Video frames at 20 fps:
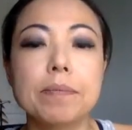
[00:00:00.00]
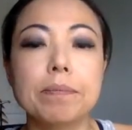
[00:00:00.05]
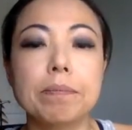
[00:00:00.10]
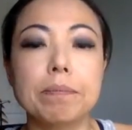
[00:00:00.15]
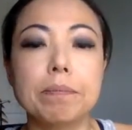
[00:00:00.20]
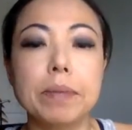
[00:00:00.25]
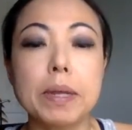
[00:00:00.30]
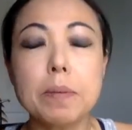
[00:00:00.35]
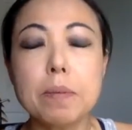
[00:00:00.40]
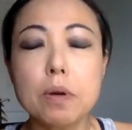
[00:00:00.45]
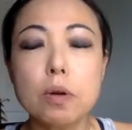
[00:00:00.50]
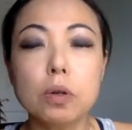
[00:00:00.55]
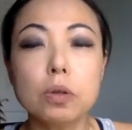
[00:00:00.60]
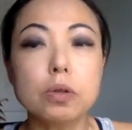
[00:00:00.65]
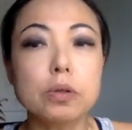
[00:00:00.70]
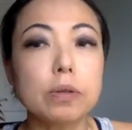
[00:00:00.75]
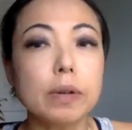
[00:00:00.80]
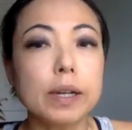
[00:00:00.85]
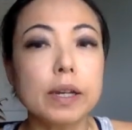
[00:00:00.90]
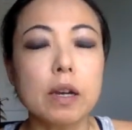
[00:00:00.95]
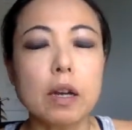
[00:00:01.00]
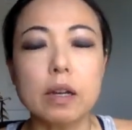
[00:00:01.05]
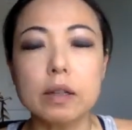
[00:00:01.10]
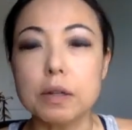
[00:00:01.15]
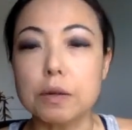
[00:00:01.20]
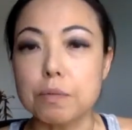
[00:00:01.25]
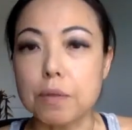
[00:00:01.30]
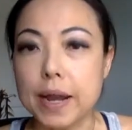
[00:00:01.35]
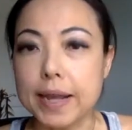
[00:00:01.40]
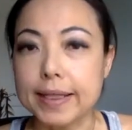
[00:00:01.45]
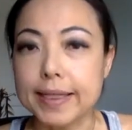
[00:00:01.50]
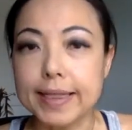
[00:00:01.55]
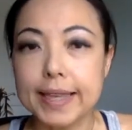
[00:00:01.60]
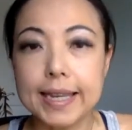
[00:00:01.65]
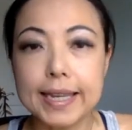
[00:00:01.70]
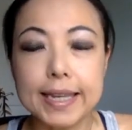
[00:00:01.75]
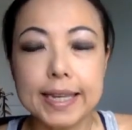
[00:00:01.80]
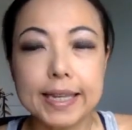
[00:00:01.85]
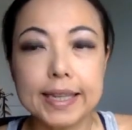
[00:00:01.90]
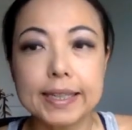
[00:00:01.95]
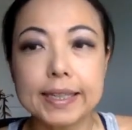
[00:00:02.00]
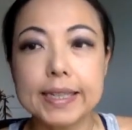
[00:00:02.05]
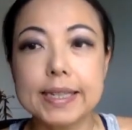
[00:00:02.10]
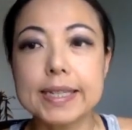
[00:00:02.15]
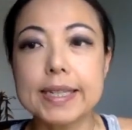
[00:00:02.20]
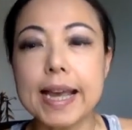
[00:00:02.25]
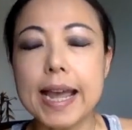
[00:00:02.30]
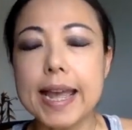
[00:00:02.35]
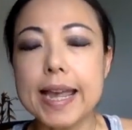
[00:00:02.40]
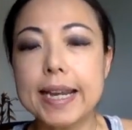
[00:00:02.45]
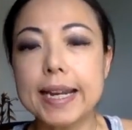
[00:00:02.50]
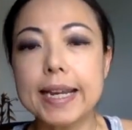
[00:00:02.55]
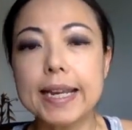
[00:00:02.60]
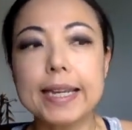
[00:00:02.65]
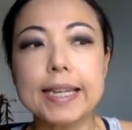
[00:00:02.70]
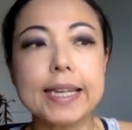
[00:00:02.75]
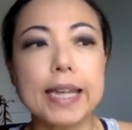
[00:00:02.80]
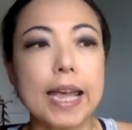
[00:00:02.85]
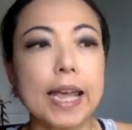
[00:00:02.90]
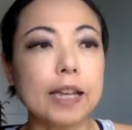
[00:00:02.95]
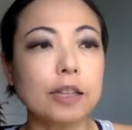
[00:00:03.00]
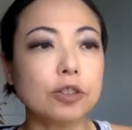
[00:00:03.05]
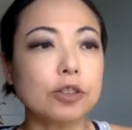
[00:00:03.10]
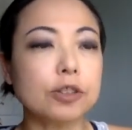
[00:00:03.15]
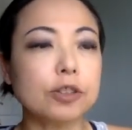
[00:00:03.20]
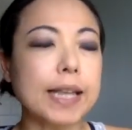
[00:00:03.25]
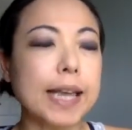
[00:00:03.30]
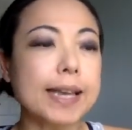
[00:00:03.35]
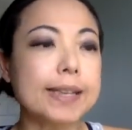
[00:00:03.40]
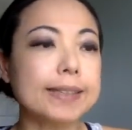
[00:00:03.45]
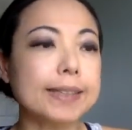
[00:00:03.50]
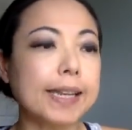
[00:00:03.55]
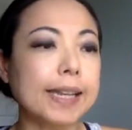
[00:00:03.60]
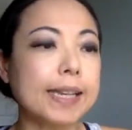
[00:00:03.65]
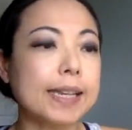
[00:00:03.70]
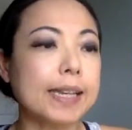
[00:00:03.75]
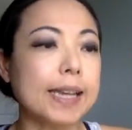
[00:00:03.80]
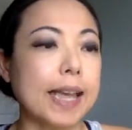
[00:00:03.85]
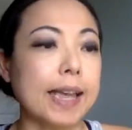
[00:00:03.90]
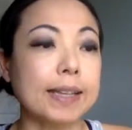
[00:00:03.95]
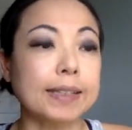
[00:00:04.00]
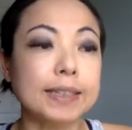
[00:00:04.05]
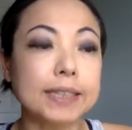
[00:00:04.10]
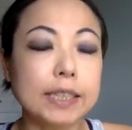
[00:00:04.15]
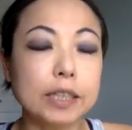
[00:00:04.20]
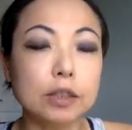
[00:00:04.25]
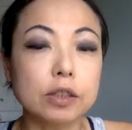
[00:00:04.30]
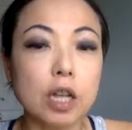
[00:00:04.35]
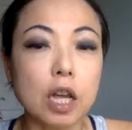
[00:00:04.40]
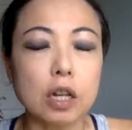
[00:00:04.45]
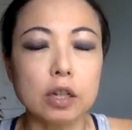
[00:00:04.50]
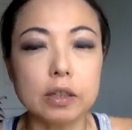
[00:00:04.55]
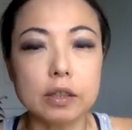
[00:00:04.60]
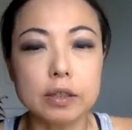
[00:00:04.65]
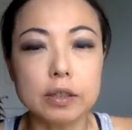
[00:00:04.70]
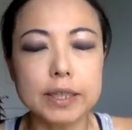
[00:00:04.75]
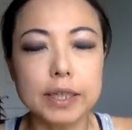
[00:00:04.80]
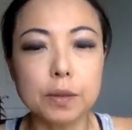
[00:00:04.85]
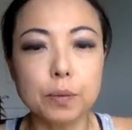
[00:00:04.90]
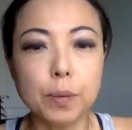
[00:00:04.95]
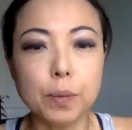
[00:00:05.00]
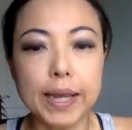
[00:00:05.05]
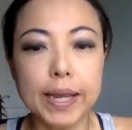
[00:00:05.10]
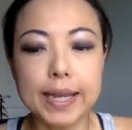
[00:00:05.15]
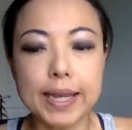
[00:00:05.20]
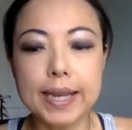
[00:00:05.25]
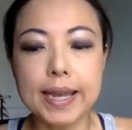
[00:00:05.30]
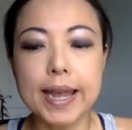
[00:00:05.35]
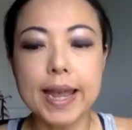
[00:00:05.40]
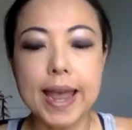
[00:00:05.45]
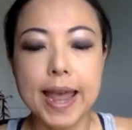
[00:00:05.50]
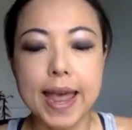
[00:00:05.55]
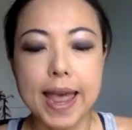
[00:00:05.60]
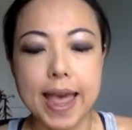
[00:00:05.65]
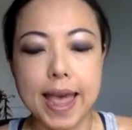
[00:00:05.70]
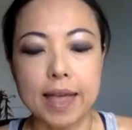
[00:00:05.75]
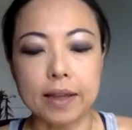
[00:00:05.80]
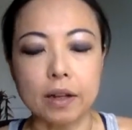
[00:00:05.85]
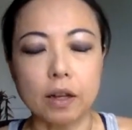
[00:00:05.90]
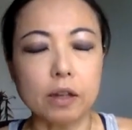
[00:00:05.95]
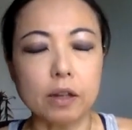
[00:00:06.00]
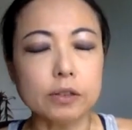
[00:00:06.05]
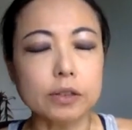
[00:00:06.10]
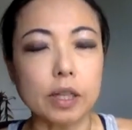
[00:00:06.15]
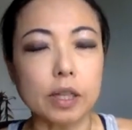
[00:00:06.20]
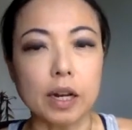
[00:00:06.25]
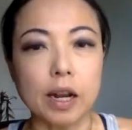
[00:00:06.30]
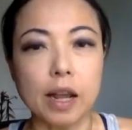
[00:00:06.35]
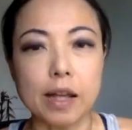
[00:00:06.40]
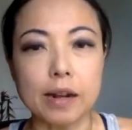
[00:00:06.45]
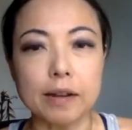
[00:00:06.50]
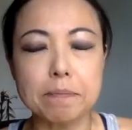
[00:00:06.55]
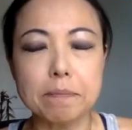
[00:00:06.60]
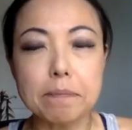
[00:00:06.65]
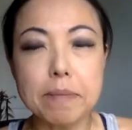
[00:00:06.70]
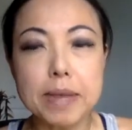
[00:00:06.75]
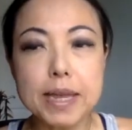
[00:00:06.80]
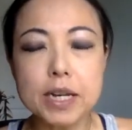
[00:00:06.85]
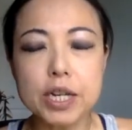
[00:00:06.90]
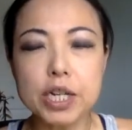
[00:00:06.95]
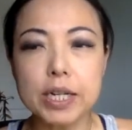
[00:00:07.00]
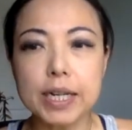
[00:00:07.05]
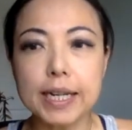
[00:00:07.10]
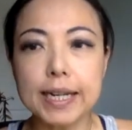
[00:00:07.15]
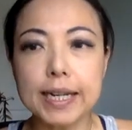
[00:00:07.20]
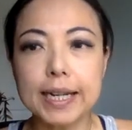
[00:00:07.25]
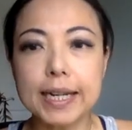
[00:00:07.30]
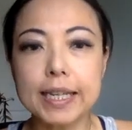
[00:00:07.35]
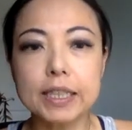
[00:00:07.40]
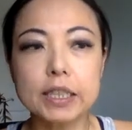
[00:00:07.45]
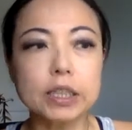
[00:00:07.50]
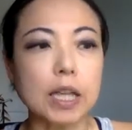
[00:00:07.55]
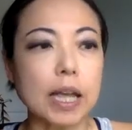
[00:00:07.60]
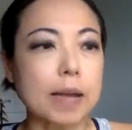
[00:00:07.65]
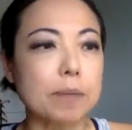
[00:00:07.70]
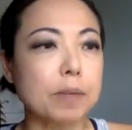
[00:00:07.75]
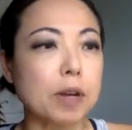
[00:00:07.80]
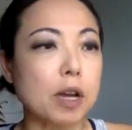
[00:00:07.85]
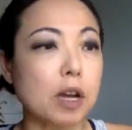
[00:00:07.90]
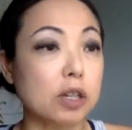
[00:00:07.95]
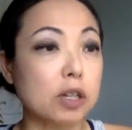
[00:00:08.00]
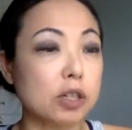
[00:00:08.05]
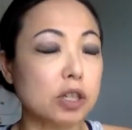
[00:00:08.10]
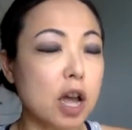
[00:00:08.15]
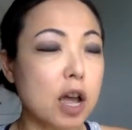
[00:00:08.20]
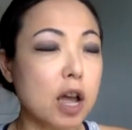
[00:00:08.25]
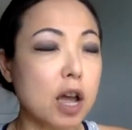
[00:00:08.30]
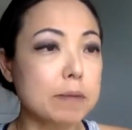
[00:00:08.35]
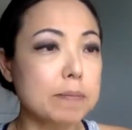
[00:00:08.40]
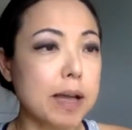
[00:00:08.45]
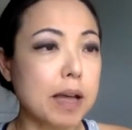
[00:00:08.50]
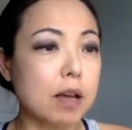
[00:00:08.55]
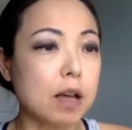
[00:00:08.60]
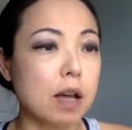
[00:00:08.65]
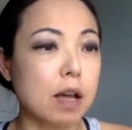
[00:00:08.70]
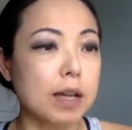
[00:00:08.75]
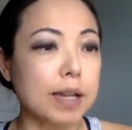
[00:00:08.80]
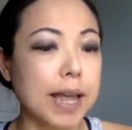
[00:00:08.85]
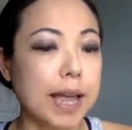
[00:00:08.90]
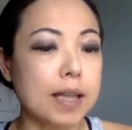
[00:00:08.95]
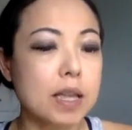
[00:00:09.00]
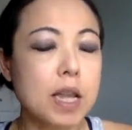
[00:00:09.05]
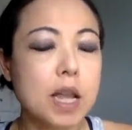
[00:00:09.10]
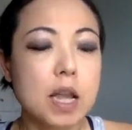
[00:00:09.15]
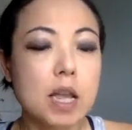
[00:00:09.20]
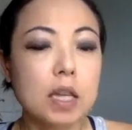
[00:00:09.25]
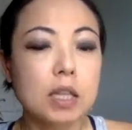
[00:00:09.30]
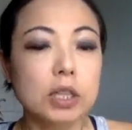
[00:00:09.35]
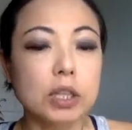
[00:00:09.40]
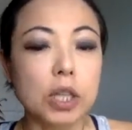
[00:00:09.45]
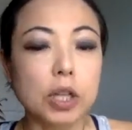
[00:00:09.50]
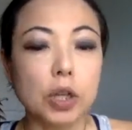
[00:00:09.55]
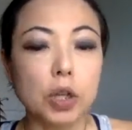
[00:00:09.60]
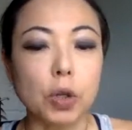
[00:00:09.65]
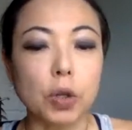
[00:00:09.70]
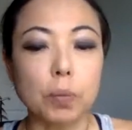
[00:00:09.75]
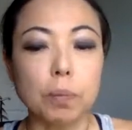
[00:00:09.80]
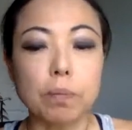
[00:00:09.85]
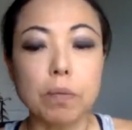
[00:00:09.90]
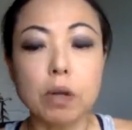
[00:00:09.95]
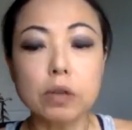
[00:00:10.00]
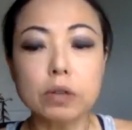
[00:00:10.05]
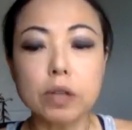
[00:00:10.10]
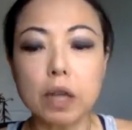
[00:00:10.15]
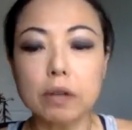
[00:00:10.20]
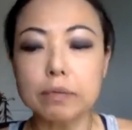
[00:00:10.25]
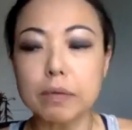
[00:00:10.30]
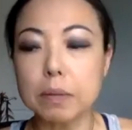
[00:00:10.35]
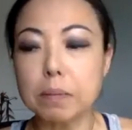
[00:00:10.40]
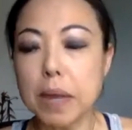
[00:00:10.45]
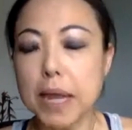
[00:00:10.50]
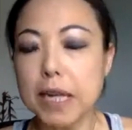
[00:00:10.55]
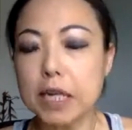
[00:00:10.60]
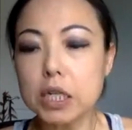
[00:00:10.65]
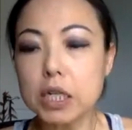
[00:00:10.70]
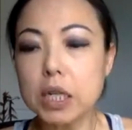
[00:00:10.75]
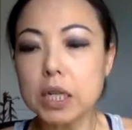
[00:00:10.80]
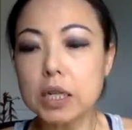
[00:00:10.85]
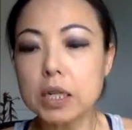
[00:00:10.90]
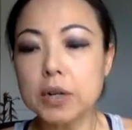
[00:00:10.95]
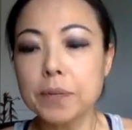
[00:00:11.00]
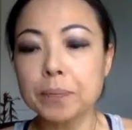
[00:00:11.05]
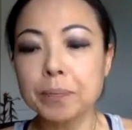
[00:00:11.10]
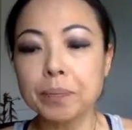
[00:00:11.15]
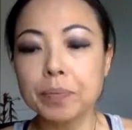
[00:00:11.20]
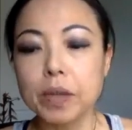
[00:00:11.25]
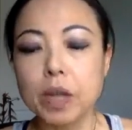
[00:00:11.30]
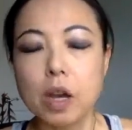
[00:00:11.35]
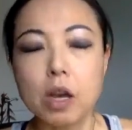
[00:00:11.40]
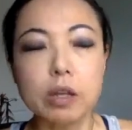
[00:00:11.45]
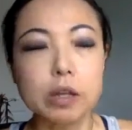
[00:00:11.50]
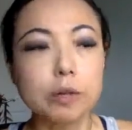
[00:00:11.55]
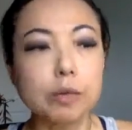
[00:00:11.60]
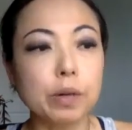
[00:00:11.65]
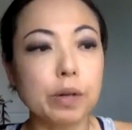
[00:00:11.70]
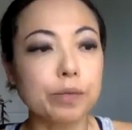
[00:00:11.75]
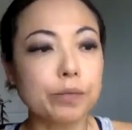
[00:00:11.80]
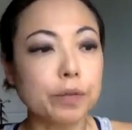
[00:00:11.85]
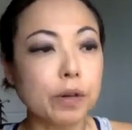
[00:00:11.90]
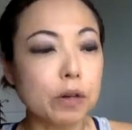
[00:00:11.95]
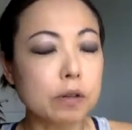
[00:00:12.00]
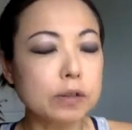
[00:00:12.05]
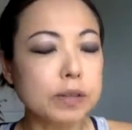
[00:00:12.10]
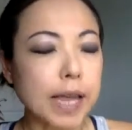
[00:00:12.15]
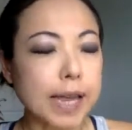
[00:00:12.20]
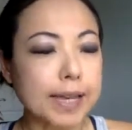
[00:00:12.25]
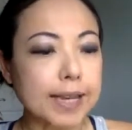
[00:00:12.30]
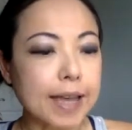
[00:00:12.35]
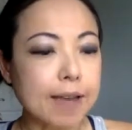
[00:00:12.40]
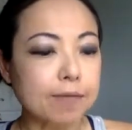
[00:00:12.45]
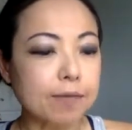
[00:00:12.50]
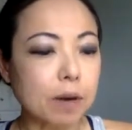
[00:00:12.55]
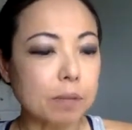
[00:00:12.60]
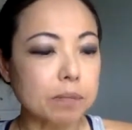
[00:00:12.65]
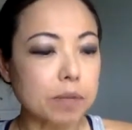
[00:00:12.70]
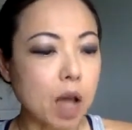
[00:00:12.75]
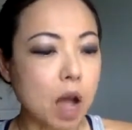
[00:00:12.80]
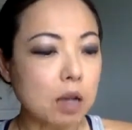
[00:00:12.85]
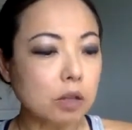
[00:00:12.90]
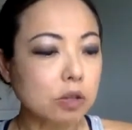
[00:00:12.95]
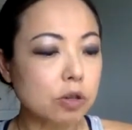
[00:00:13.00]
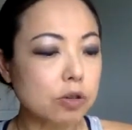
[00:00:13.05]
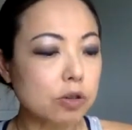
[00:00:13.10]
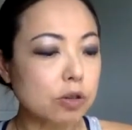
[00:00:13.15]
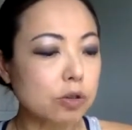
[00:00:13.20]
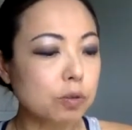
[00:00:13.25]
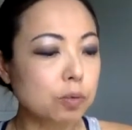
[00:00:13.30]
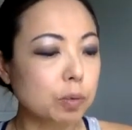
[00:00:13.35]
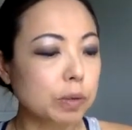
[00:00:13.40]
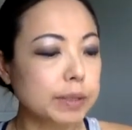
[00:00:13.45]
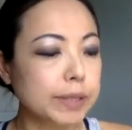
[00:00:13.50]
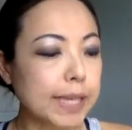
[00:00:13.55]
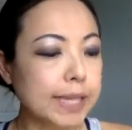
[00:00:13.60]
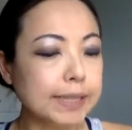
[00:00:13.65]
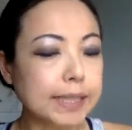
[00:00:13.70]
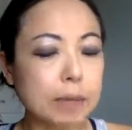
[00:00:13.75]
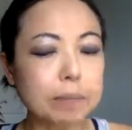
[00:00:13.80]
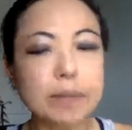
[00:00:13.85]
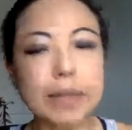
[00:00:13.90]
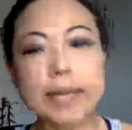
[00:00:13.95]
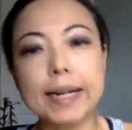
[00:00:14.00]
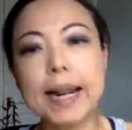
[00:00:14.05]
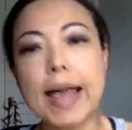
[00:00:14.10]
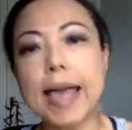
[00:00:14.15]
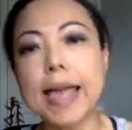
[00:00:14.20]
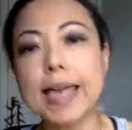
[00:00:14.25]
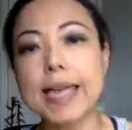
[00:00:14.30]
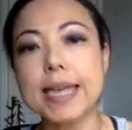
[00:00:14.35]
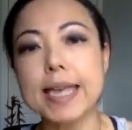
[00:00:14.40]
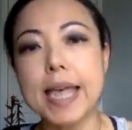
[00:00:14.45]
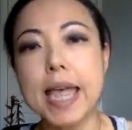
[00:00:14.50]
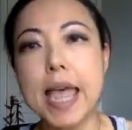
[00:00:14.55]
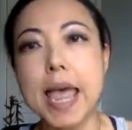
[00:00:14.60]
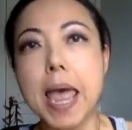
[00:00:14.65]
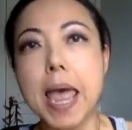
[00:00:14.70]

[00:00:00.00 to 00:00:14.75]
people doing all the right thing, dieting, exercising, and still not losing weight, and also a lot of binge eating. So I'm going to talk about all that. So most of the patient or the referrals I get from doctors will say something like,